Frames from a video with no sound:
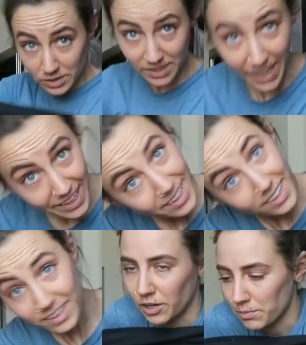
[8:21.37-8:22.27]
will
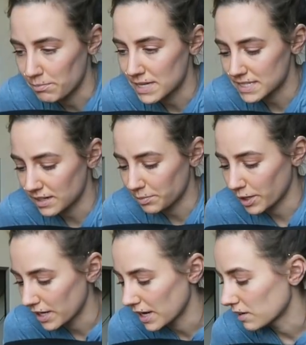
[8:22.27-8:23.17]
stay. I don't mess it up
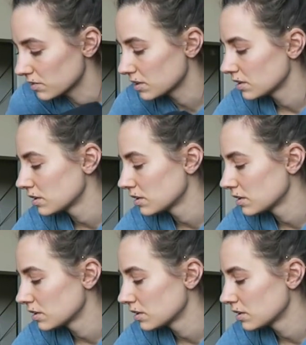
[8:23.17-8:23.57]
right now